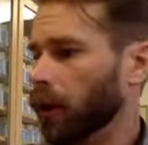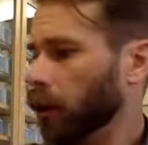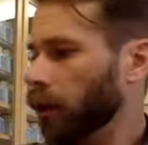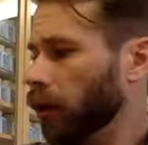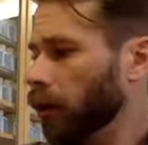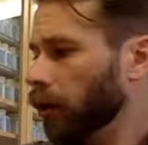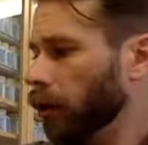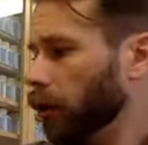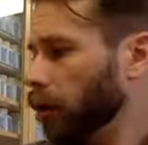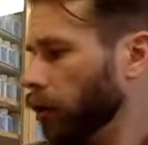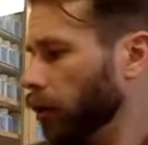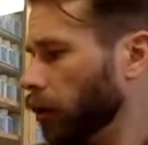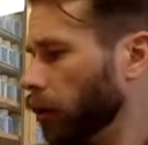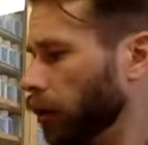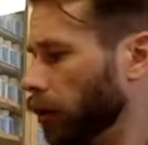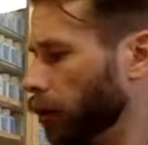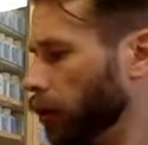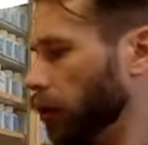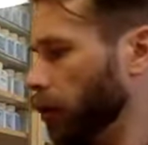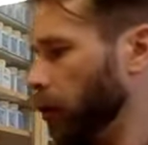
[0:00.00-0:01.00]

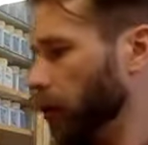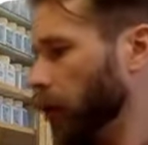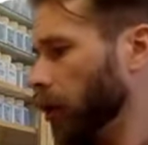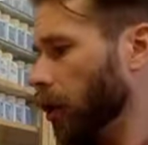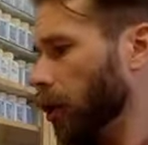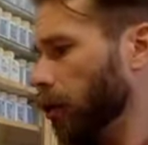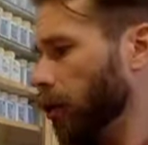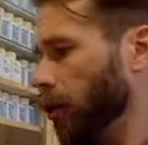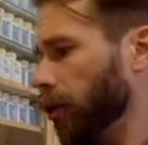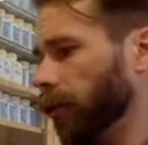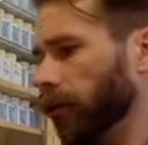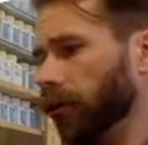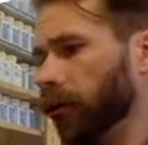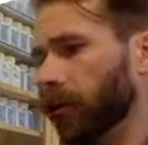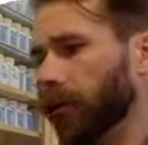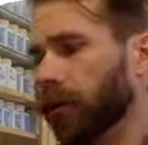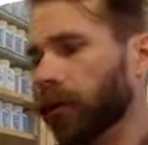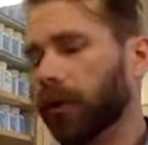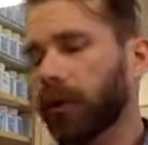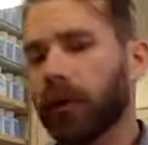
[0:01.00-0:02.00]
We would go
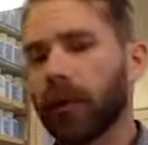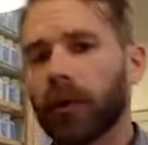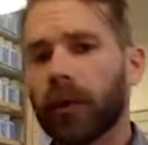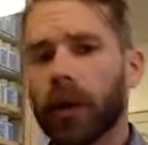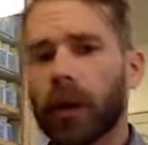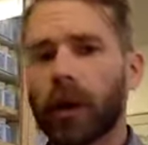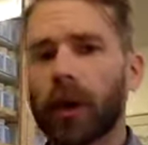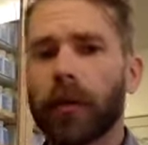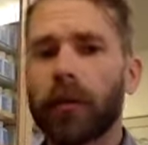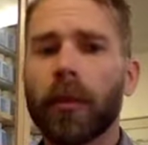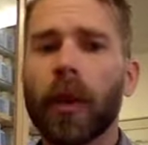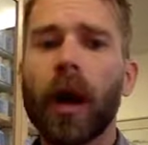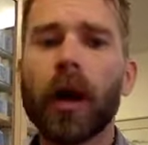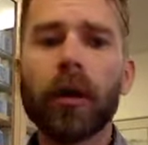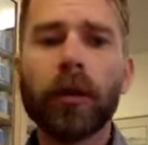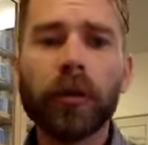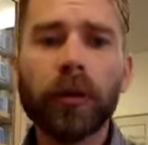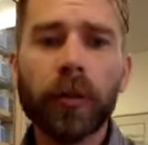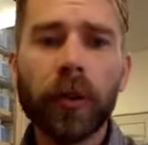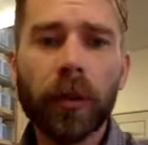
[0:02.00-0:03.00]
into a
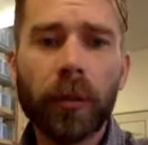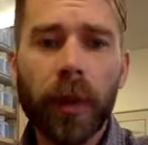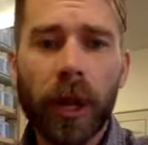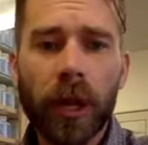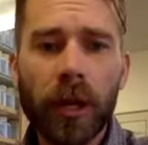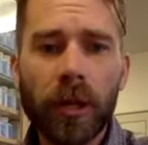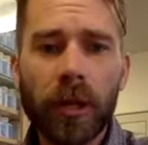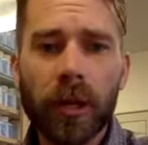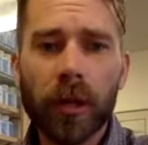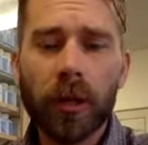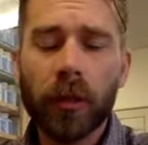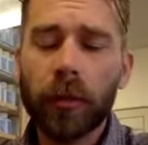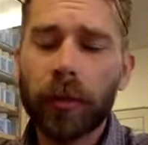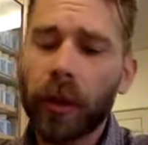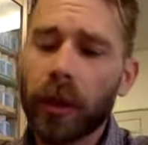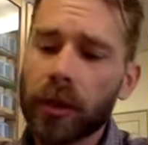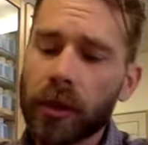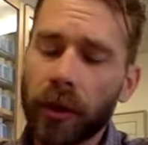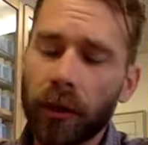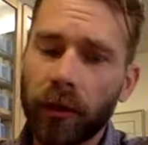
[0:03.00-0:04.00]
bottle for the
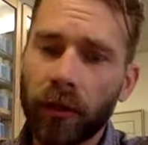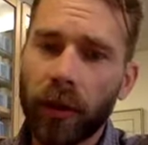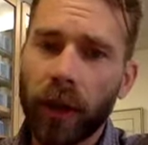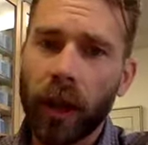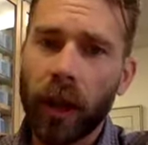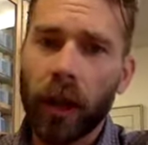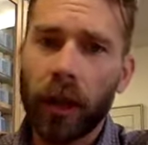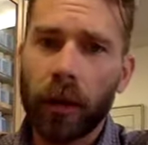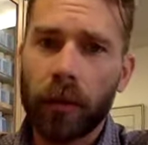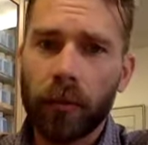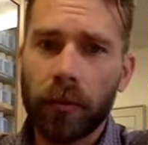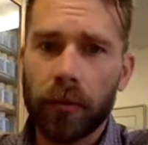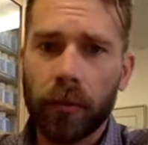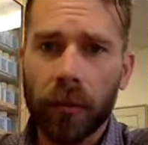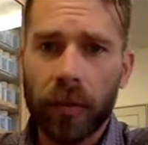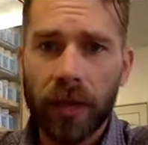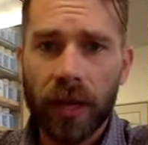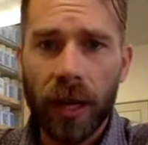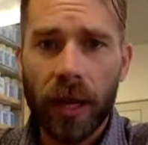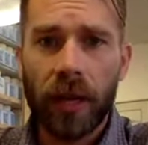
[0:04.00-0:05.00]
patient's name,
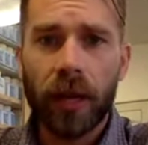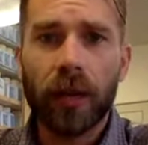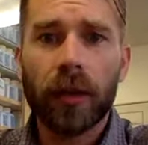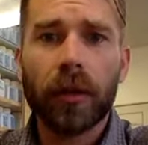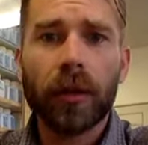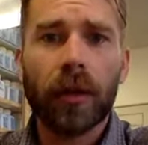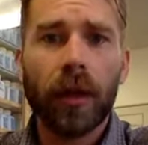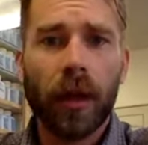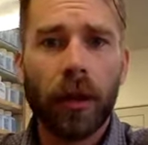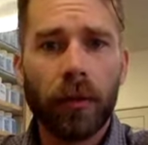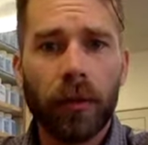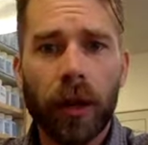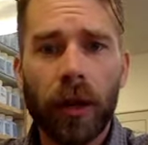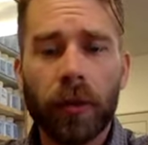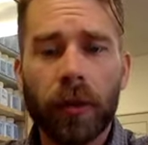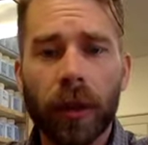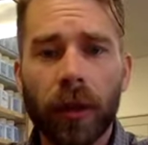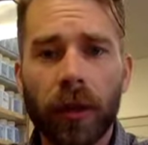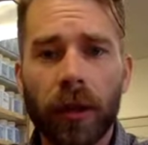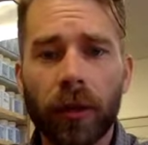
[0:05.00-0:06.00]
date, and
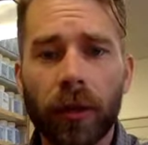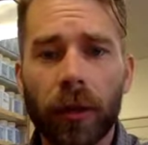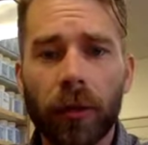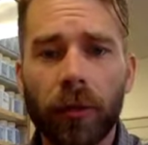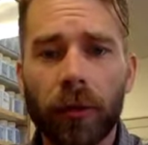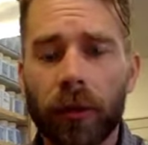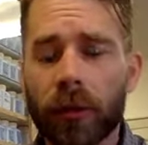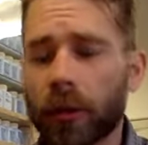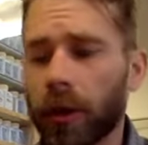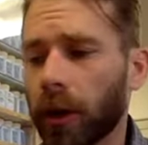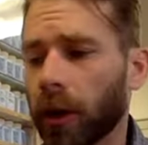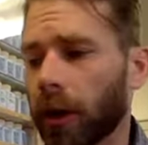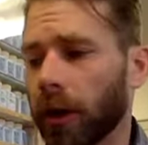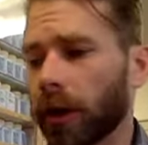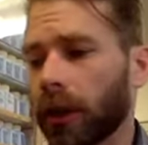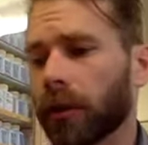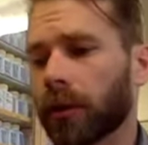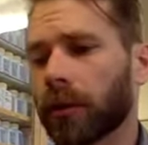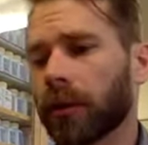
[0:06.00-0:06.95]
recommended dosage on it.